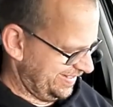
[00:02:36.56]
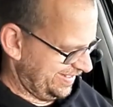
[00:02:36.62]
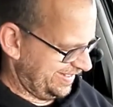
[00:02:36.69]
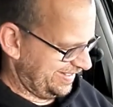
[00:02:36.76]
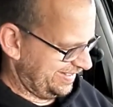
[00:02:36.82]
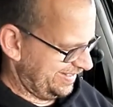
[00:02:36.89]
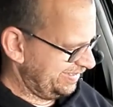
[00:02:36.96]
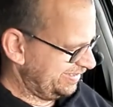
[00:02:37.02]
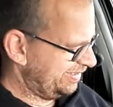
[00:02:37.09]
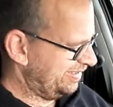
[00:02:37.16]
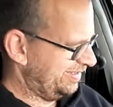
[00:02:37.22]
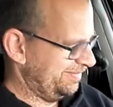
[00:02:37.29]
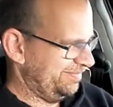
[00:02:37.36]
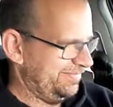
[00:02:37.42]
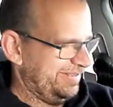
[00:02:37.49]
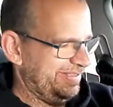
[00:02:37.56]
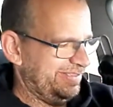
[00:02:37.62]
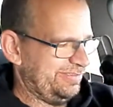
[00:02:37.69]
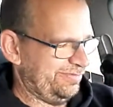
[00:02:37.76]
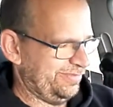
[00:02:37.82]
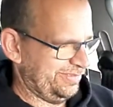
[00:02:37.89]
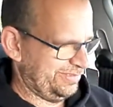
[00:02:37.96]
and this
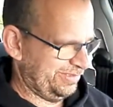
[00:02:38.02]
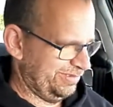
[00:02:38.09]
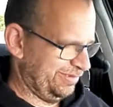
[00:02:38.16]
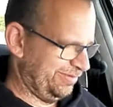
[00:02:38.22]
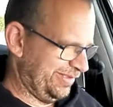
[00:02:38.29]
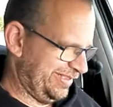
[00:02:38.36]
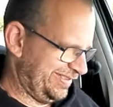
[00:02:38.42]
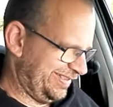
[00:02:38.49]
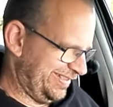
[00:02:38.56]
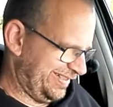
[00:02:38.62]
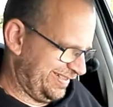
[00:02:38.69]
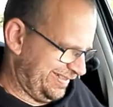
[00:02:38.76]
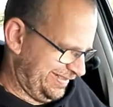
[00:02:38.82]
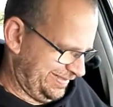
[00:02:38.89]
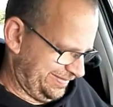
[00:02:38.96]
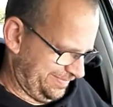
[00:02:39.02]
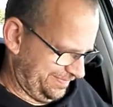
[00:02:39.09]
is for sure recycling.